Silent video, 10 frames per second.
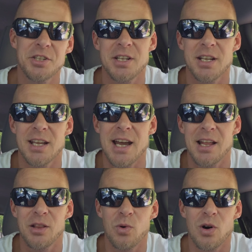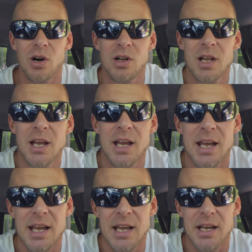sticking out of the wall,
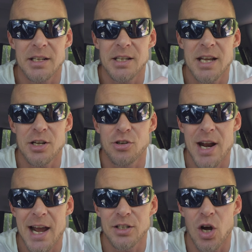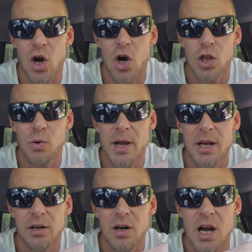and it dragged all the way
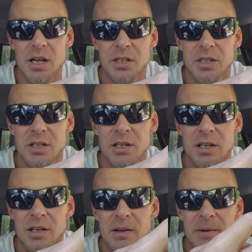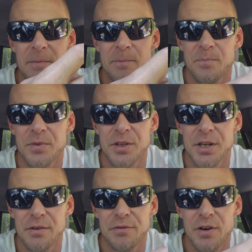across
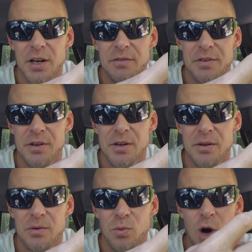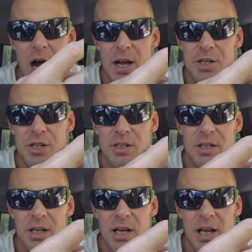the front of the watch,
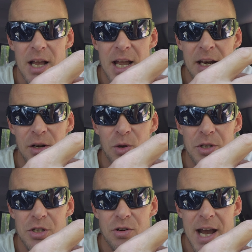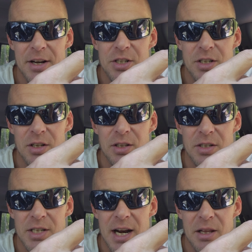and it only scratched the
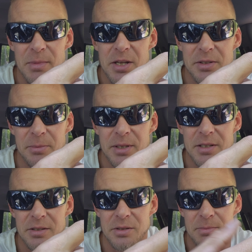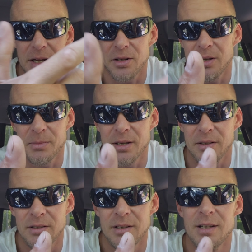side of the bezel because it's metal on
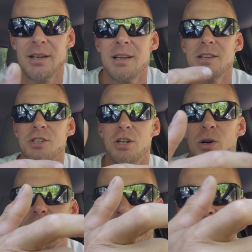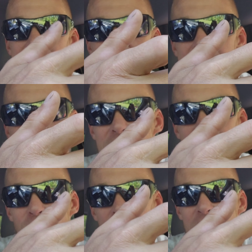metal. So this
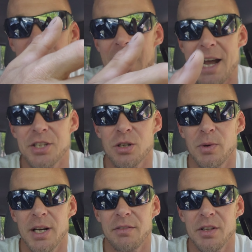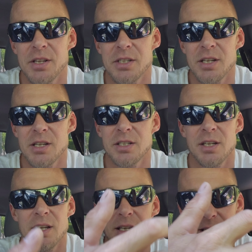Gorilla Glass or whatever this
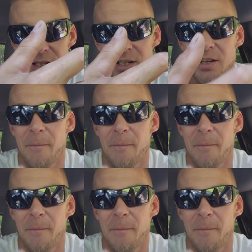is